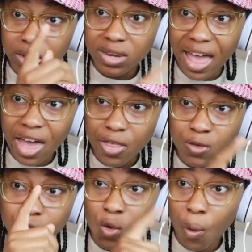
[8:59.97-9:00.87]
Death,
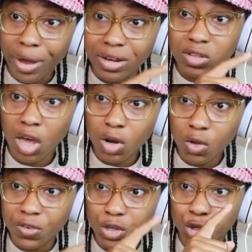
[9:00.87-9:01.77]
void, tunnel
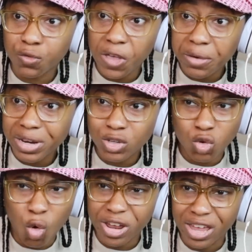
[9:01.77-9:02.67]
vision, very
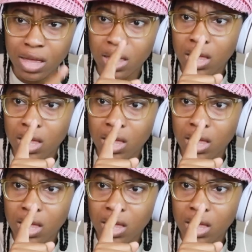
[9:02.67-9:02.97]
sorry.